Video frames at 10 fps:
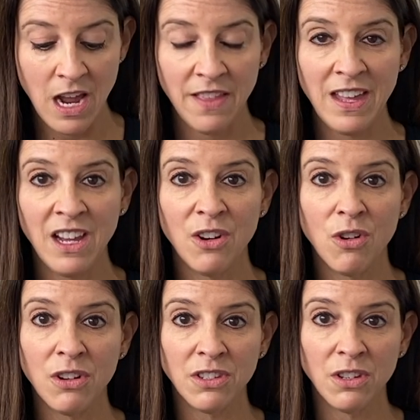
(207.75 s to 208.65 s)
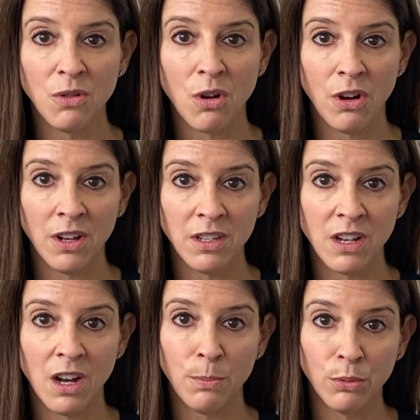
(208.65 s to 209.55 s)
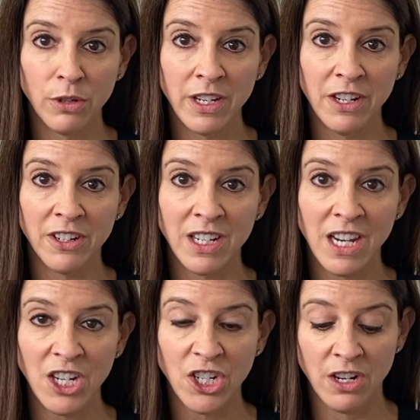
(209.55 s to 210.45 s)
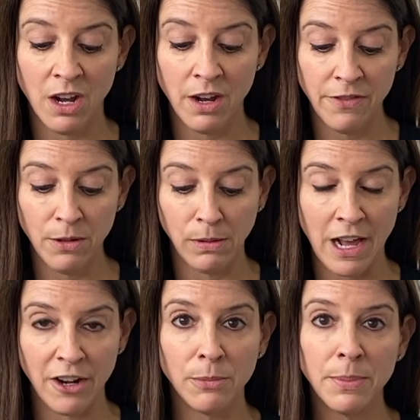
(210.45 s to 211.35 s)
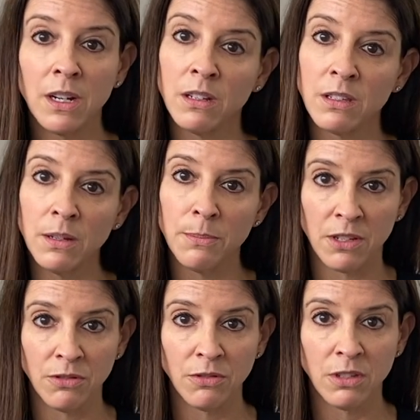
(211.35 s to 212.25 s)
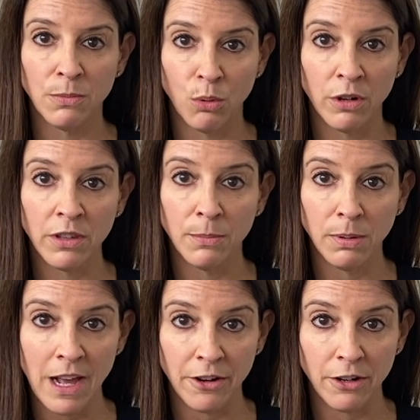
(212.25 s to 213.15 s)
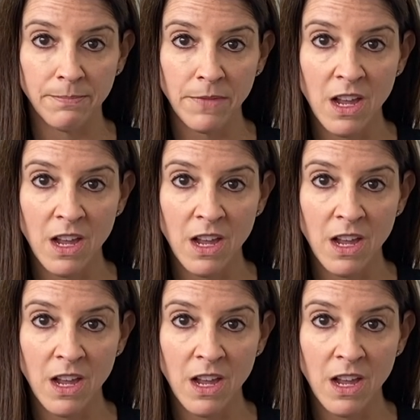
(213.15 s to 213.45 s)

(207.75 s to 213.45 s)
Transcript: and they can also cause upward irritation of the bladder because the muscles support the bladder.